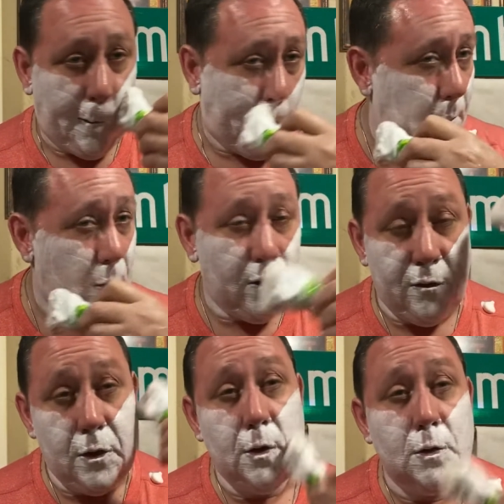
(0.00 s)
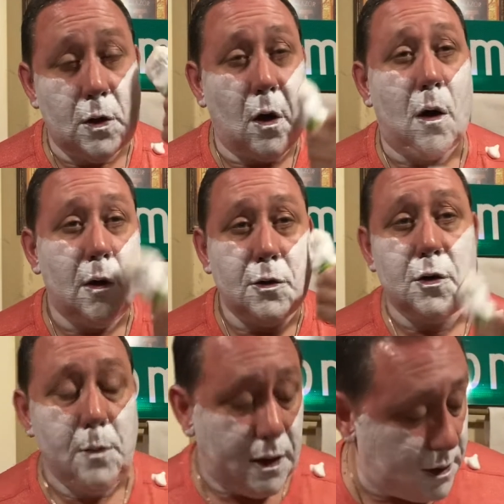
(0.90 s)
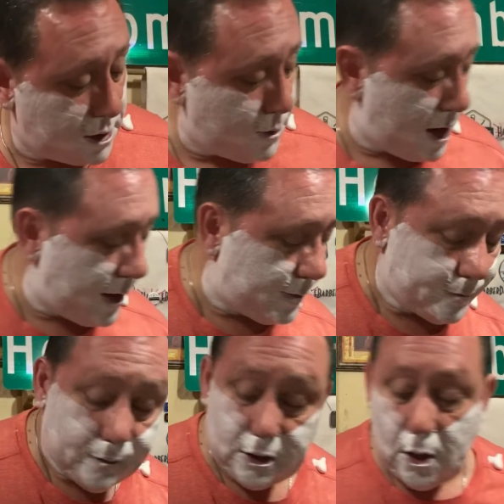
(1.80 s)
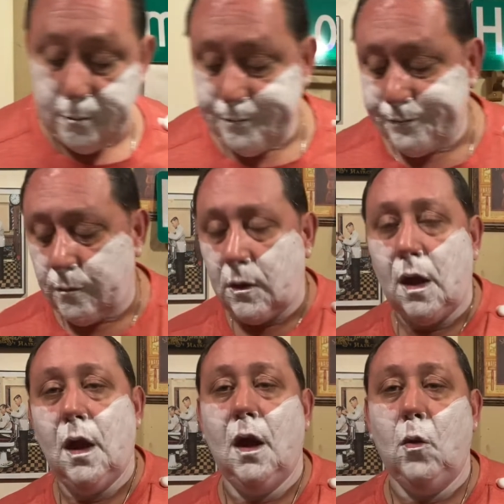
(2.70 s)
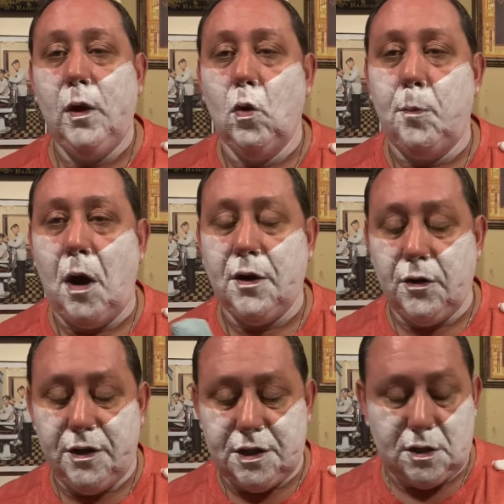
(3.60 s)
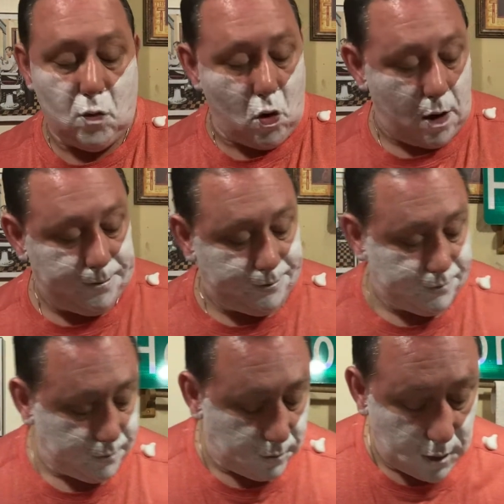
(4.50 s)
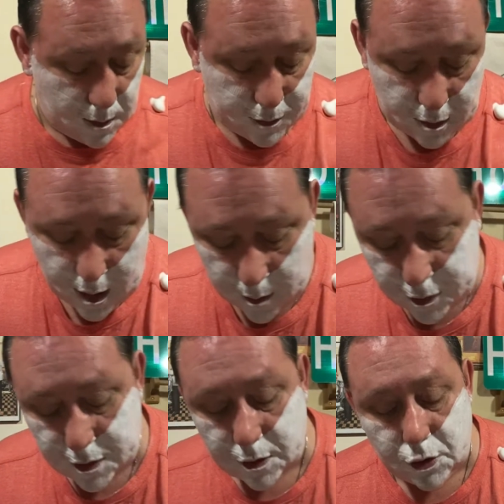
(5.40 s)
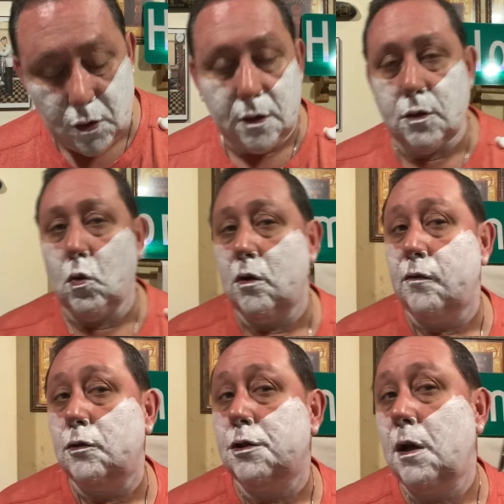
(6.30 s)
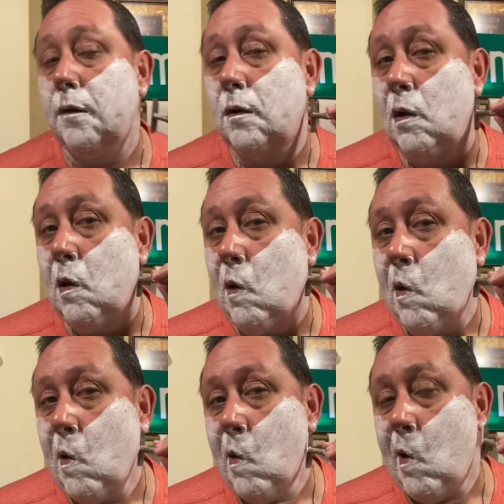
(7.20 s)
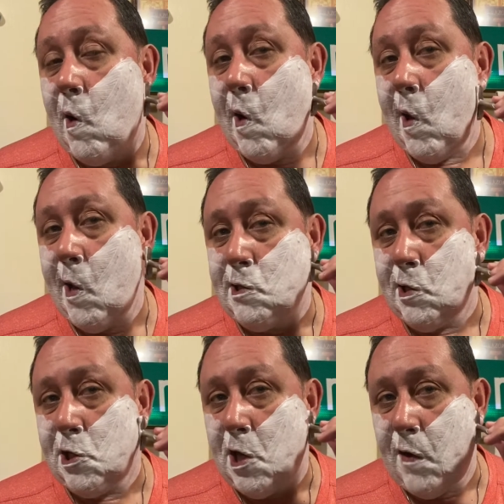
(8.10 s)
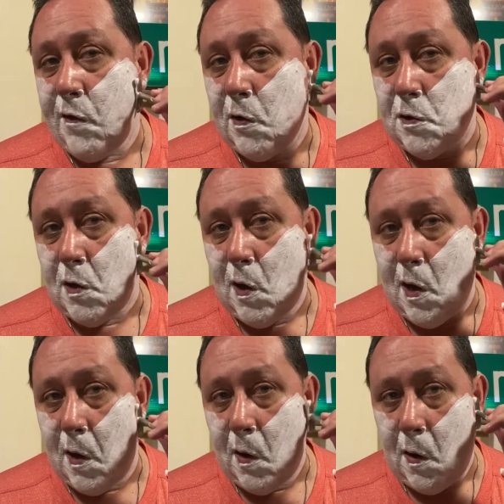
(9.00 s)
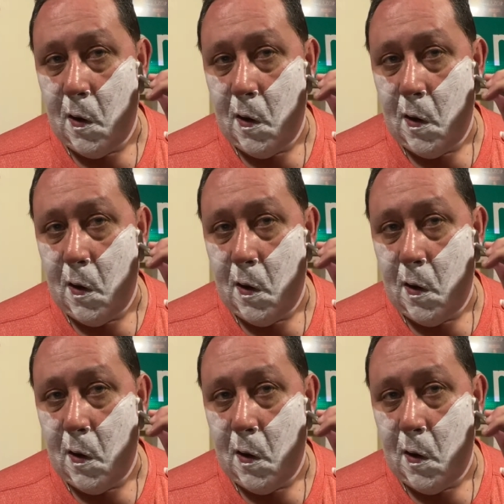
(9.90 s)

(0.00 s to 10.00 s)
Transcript: the reviews are tremendous about it. So we will ponder this some more. Up till now, I'm just enjoying this wonderful shave. As the shave goes on,